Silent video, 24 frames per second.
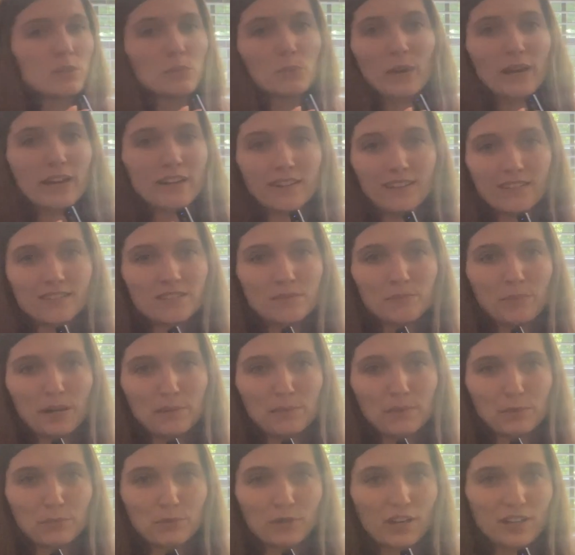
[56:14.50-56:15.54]
waiting to buy my
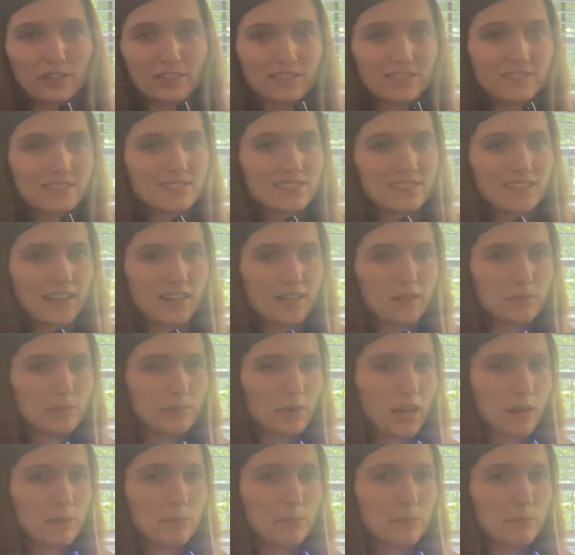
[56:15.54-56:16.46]
products. I'm